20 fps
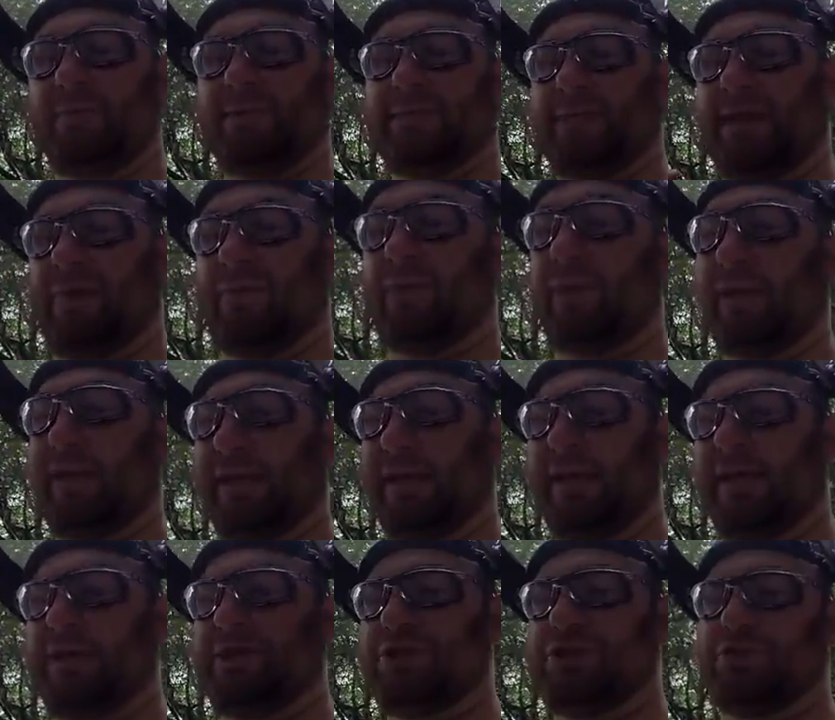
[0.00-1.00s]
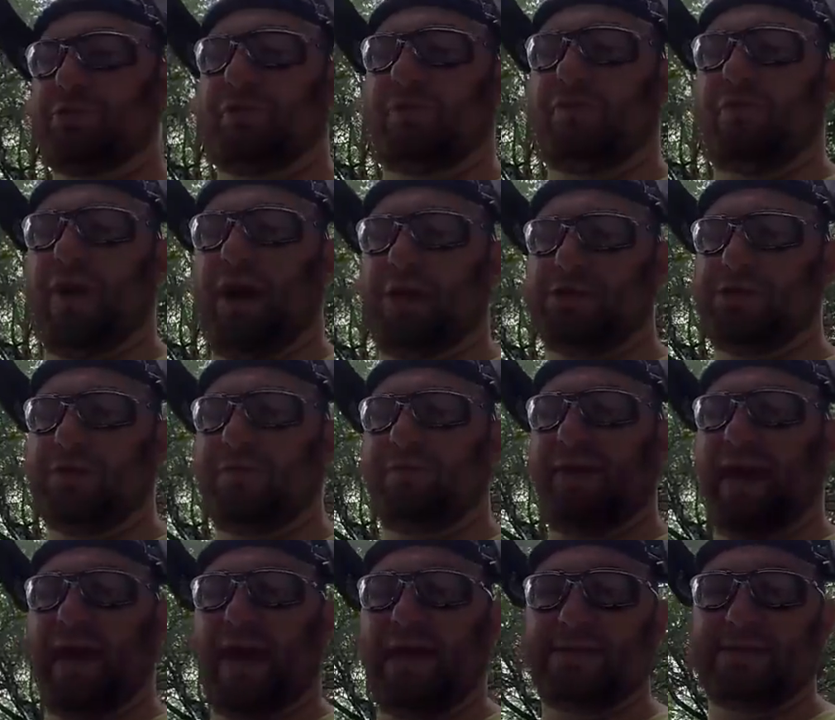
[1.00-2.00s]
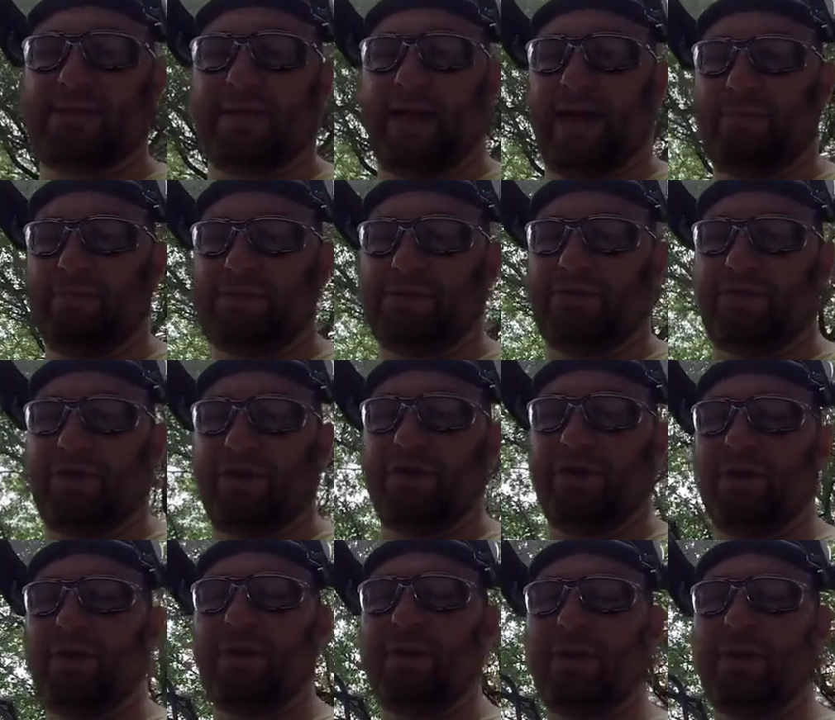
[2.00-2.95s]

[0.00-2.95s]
but it's not really heat, it's just refraction of gas in the atmosphere.